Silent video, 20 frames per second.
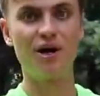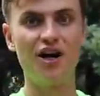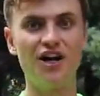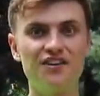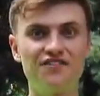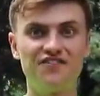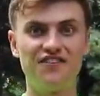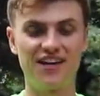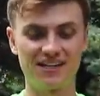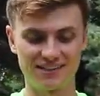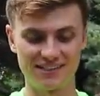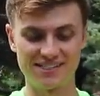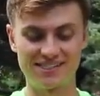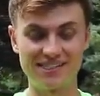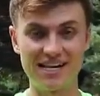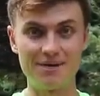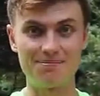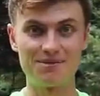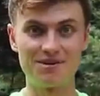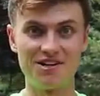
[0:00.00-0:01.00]
Perfect, let's
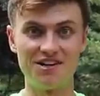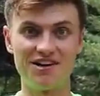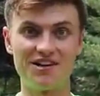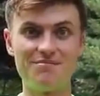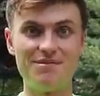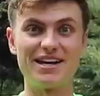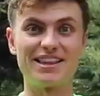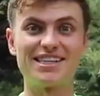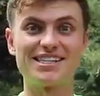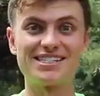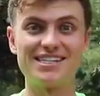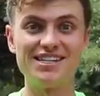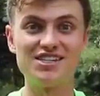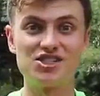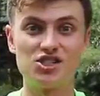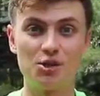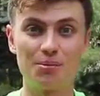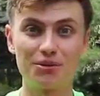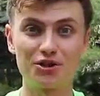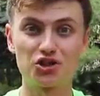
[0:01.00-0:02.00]
tape it on and make this thing
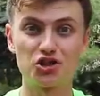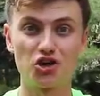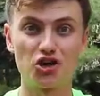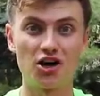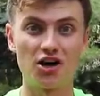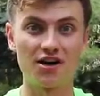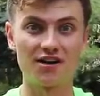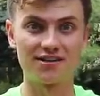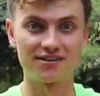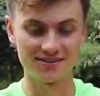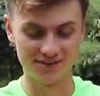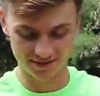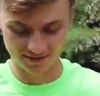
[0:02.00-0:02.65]
super strong.